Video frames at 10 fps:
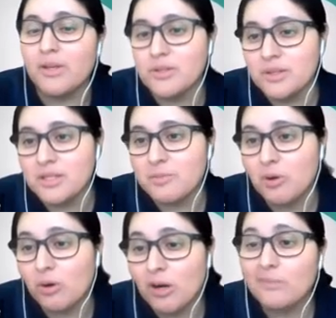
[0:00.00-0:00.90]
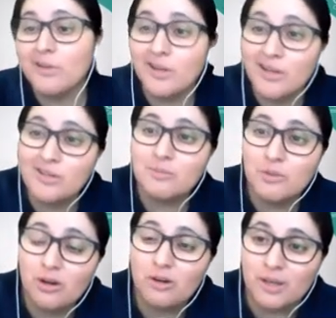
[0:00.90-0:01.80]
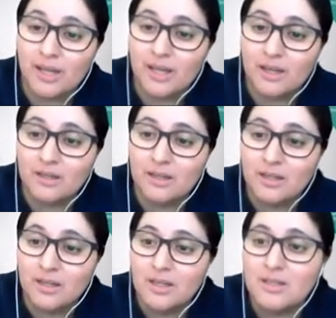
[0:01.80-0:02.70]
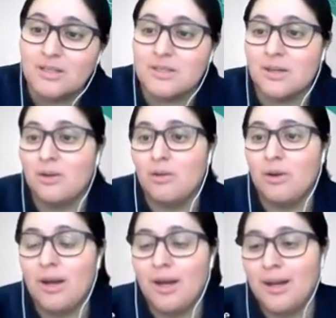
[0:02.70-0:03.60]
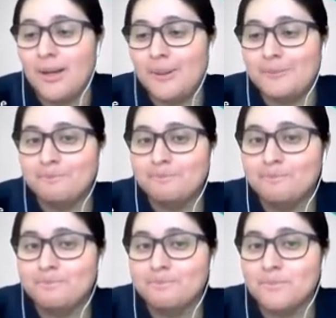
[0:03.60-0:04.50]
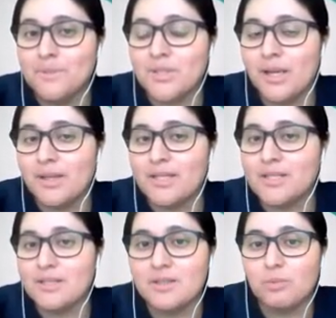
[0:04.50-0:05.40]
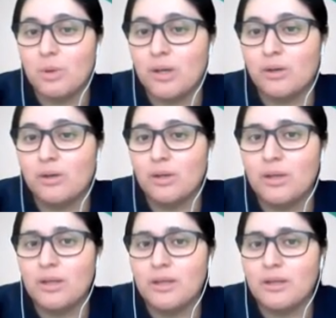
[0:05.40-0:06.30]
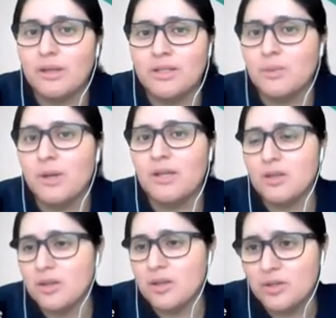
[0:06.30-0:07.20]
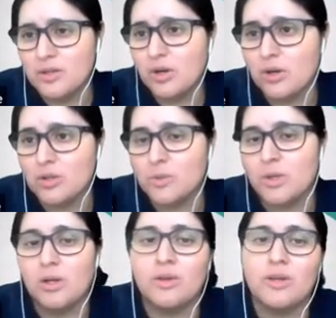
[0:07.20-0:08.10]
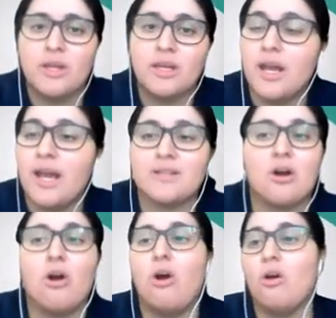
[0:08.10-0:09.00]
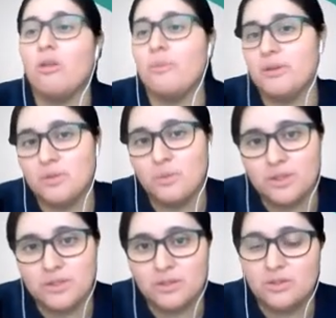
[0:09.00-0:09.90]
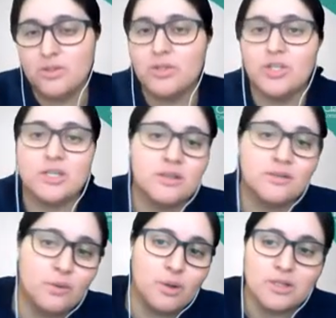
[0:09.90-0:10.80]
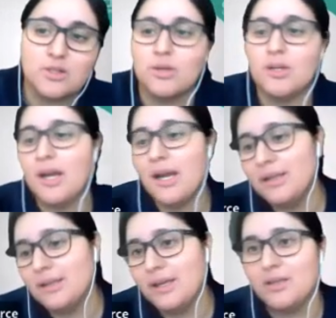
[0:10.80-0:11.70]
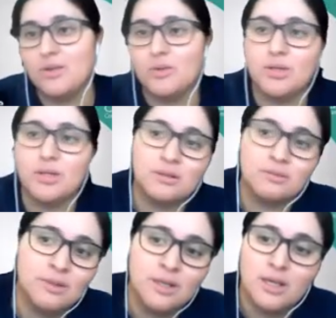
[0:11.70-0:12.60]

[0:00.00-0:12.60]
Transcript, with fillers: using this program, they're going to use the program again. So, um, so yeah, that's this one easy way that you can use Kurzweil. It has all the bells and whistles. You can change the voice, you can highlight, you can